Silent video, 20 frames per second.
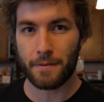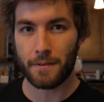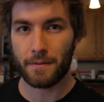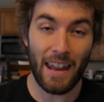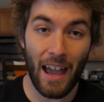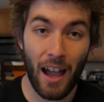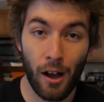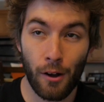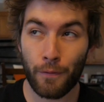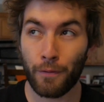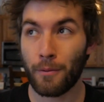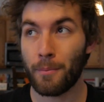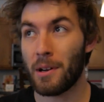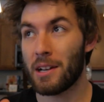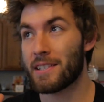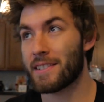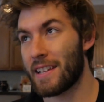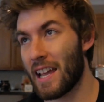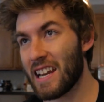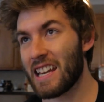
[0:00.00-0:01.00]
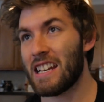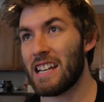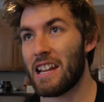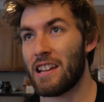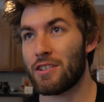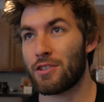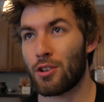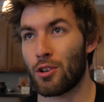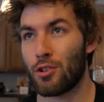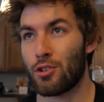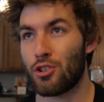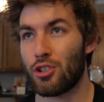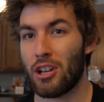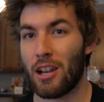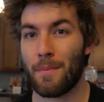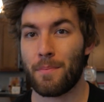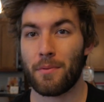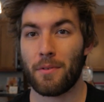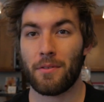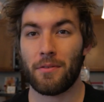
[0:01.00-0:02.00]
And now for my second
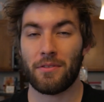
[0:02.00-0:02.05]
internship,